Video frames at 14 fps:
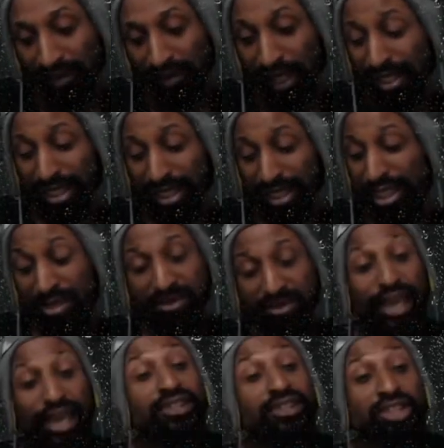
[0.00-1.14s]
That's going to
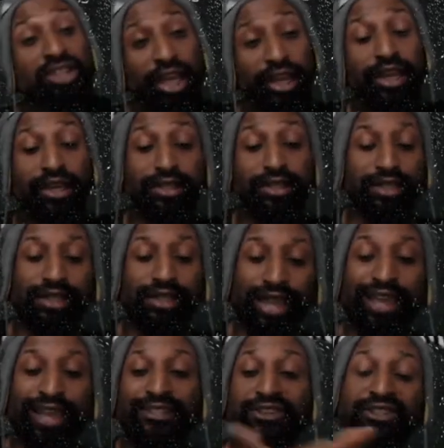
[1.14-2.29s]
substantiate because
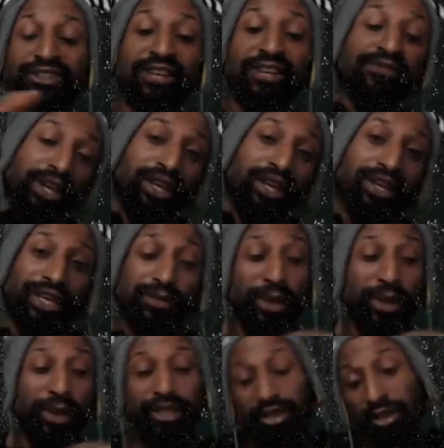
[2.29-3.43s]
that certificate is
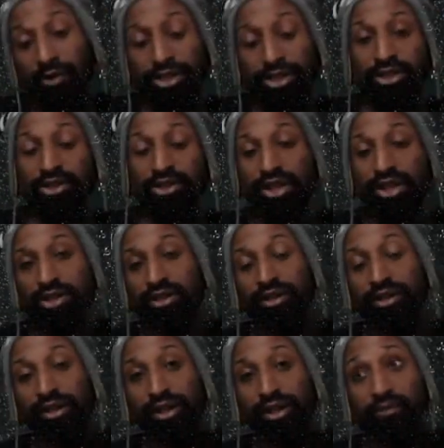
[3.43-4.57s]
based on the registration.
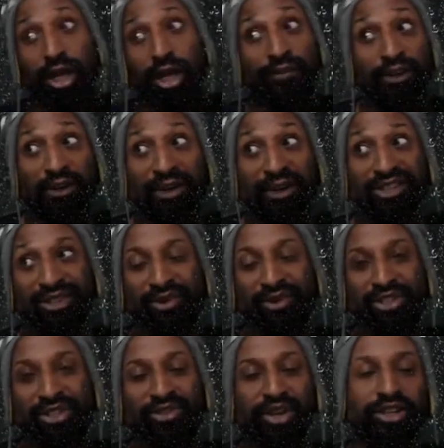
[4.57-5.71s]
But if you don't mention the
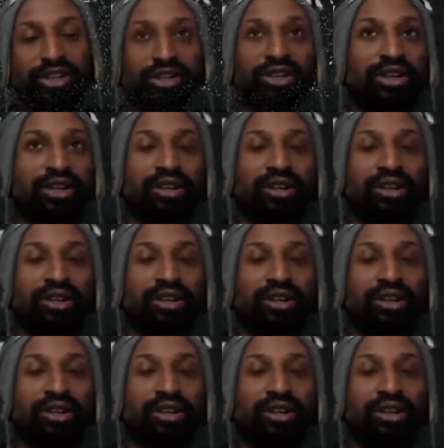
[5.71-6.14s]
registration,